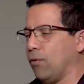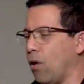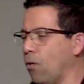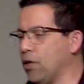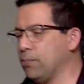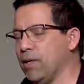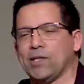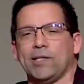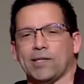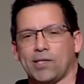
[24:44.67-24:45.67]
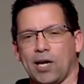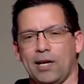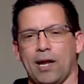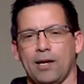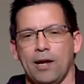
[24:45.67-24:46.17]
We're always missing a
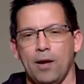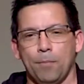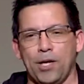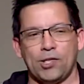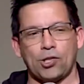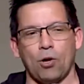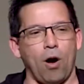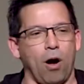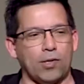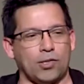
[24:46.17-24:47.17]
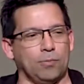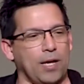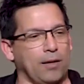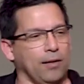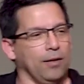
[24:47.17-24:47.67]
Sunday, but it's so awesome
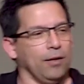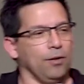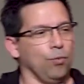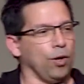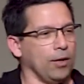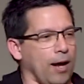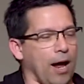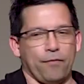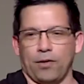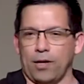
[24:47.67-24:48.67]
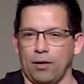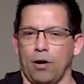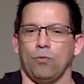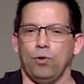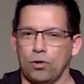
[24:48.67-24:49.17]
that we're going to have a,
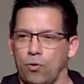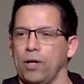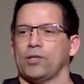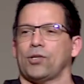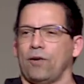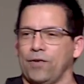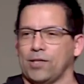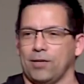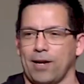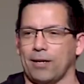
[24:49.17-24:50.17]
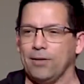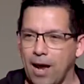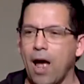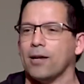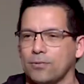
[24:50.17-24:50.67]
a, a real quick service here. And I go,
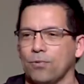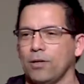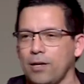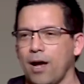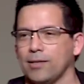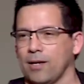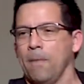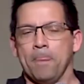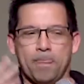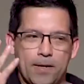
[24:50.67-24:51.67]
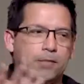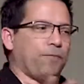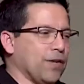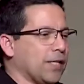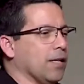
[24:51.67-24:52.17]
yeah, it's really nice. This
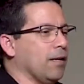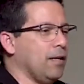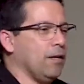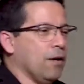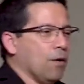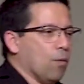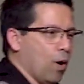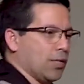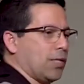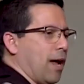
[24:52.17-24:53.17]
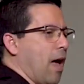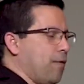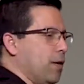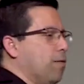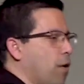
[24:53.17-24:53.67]
facility wants to
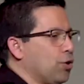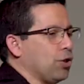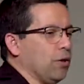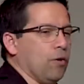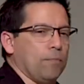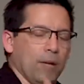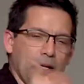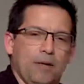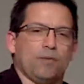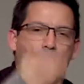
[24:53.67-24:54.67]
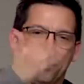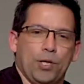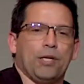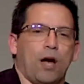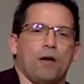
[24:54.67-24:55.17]
have a devotional and believes in
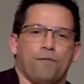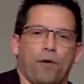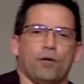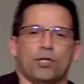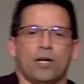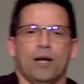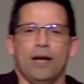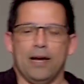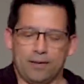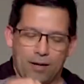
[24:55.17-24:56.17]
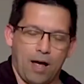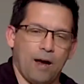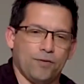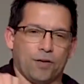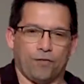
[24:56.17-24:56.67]
putting God first in the
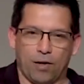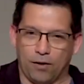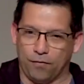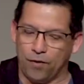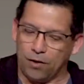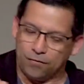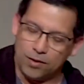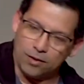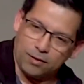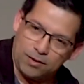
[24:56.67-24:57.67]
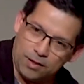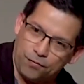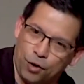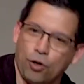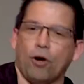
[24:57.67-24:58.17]
lives of, of, of, the,
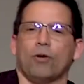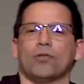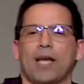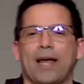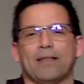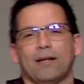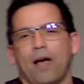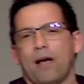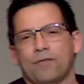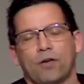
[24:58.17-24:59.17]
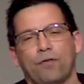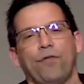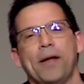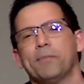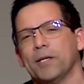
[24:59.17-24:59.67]
of the girls and the lives of the
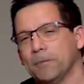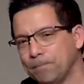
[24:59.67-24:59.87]
family.